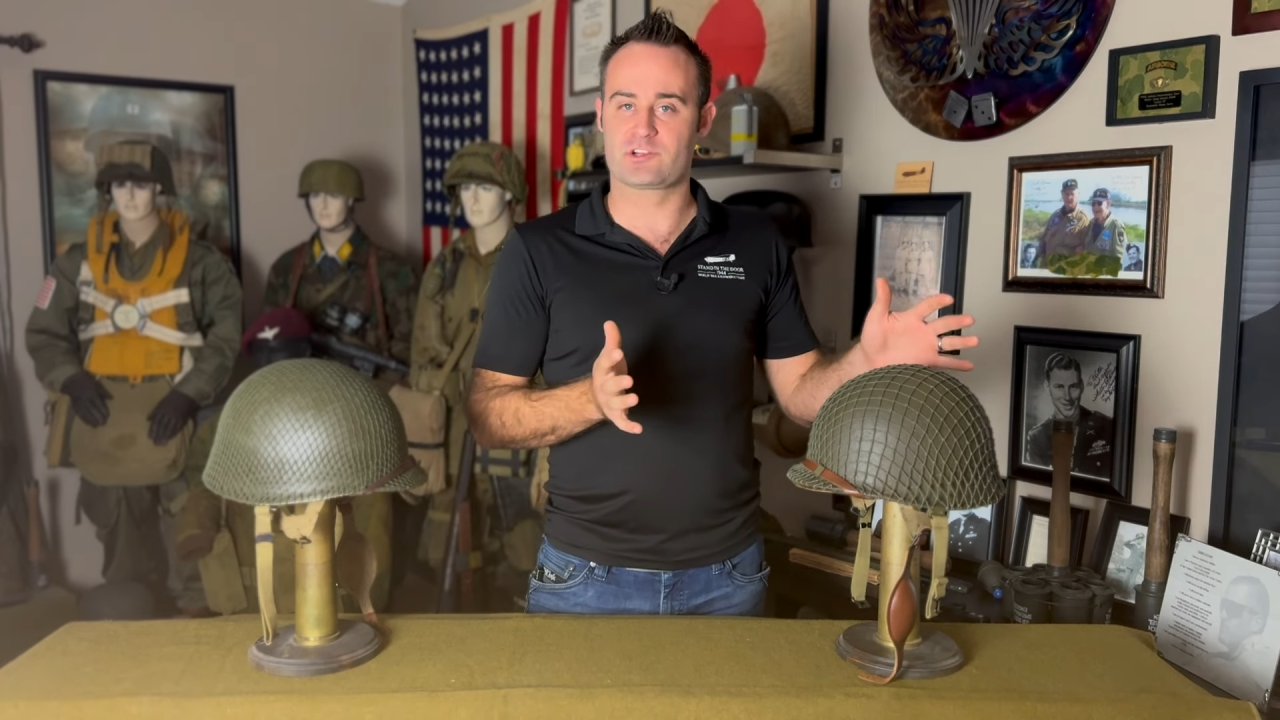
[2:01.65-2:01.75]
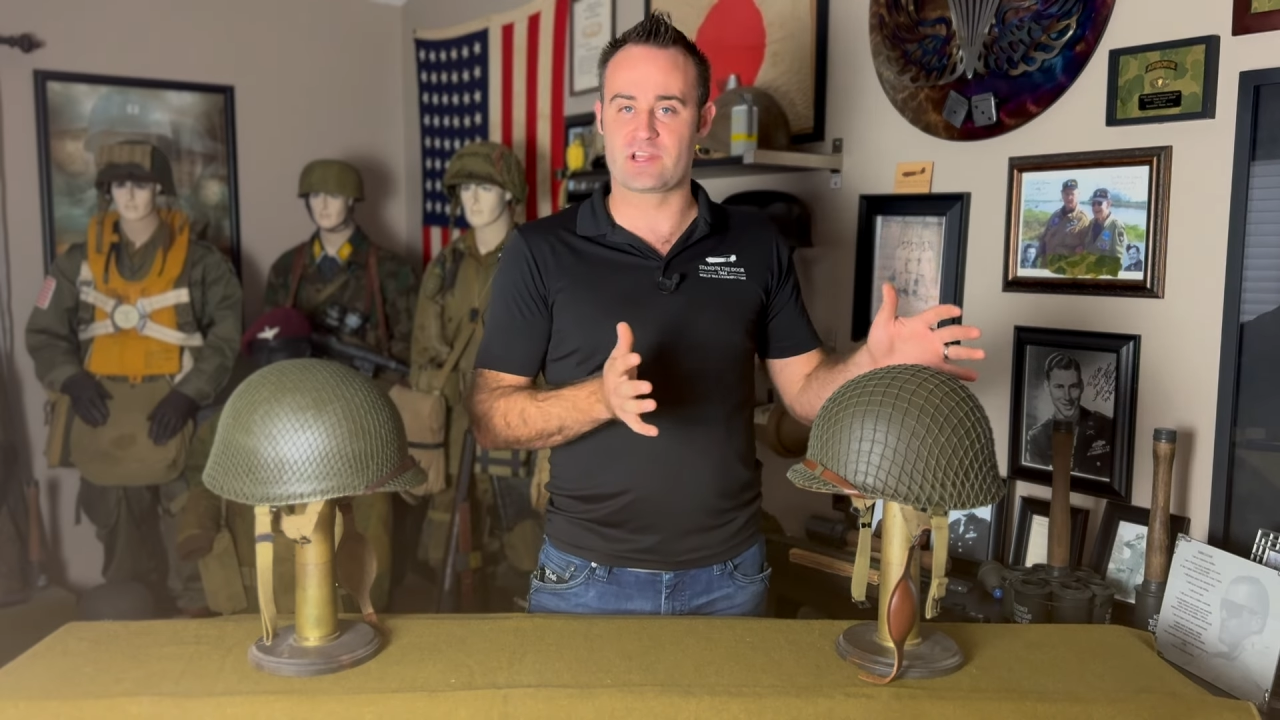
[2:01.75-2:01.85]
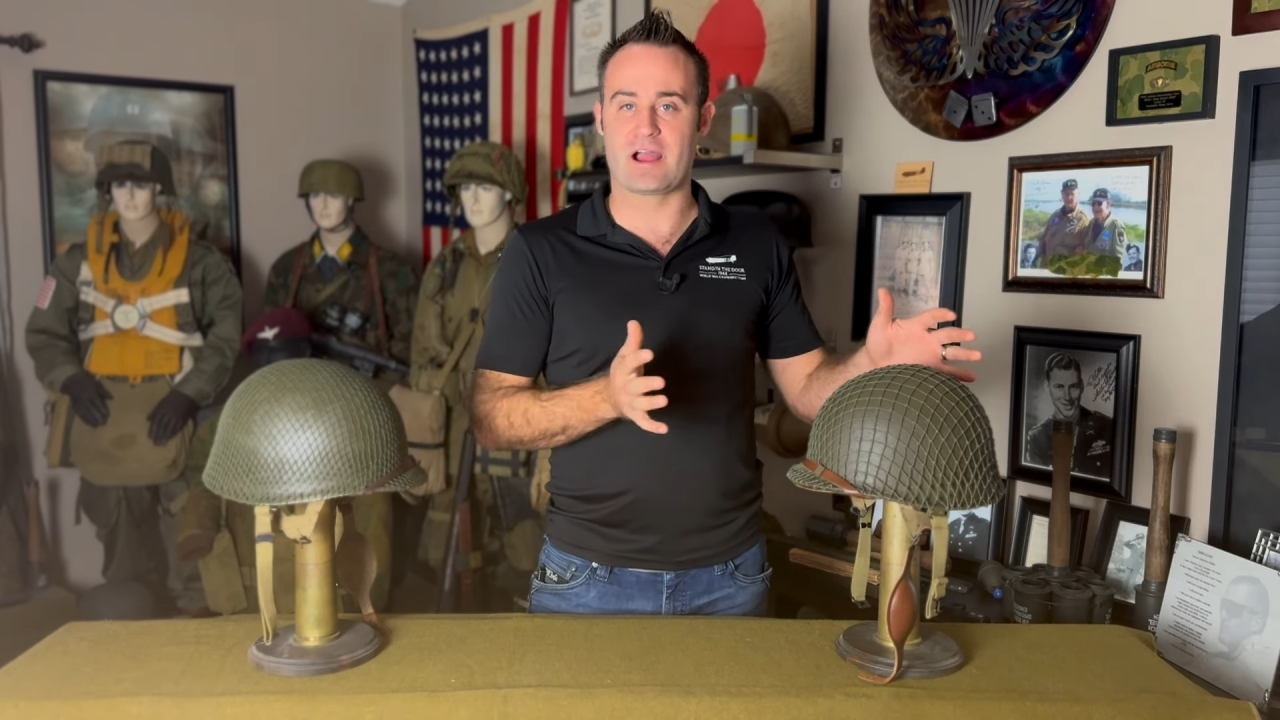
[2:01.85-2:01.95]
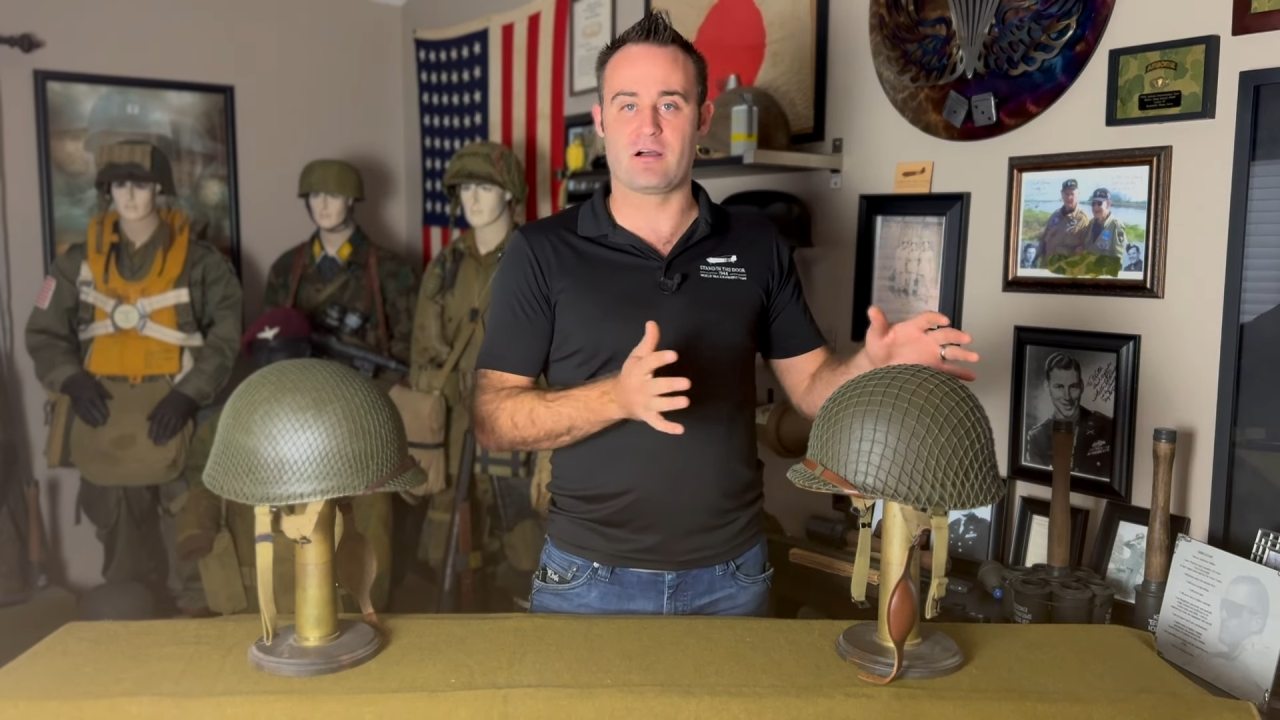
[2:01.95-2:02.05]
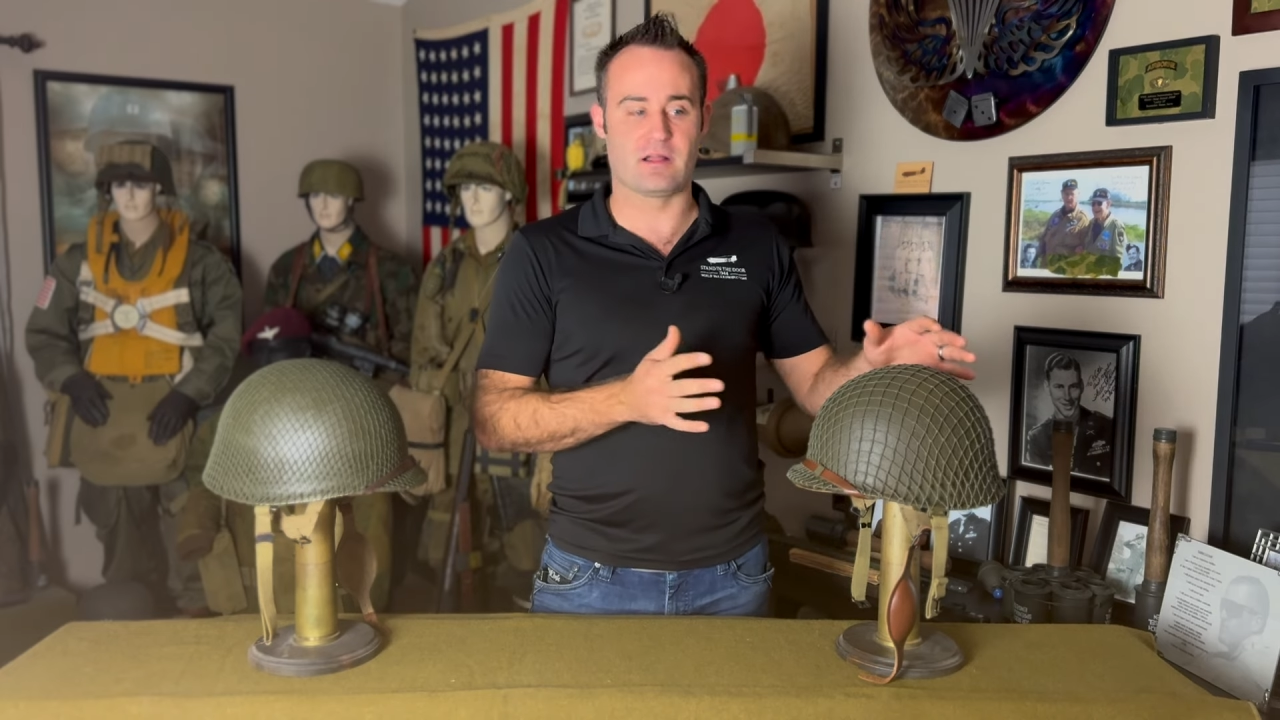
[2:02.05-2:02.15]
style